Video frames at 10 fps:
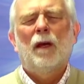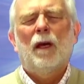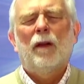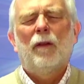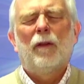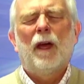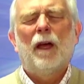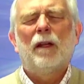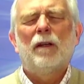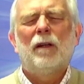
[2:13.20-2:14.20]
And
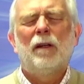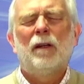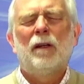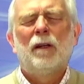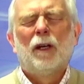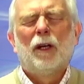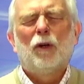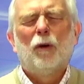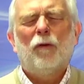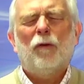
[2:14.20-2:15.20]
then
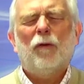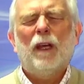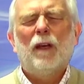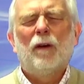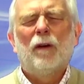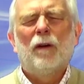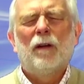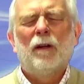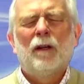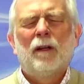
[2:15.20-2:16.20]
you
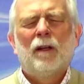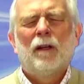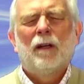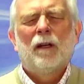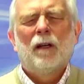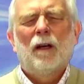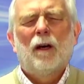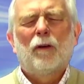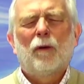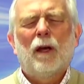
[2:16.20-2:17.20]
feel
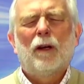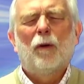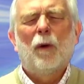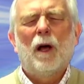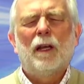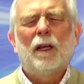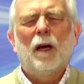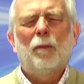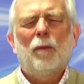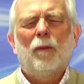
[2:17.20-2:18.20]
a greater welling
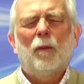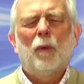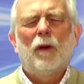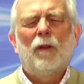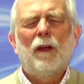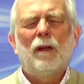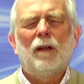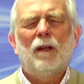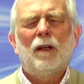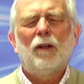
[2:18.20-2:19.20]
up
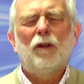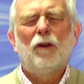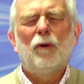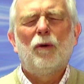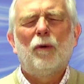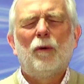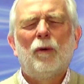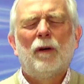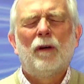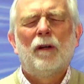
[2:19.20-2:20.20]
within you